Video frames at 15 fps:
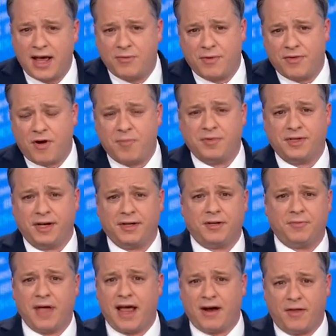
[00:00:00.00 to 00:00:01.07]
ahead with our
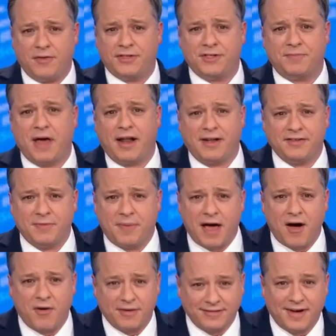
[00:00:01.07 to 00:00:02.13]
political panel. This is Balance of
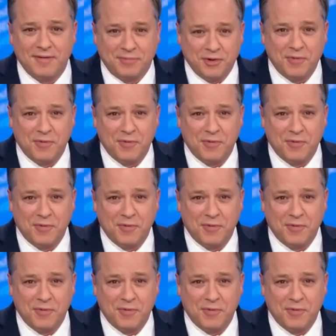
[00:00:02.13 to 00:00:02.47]
Power on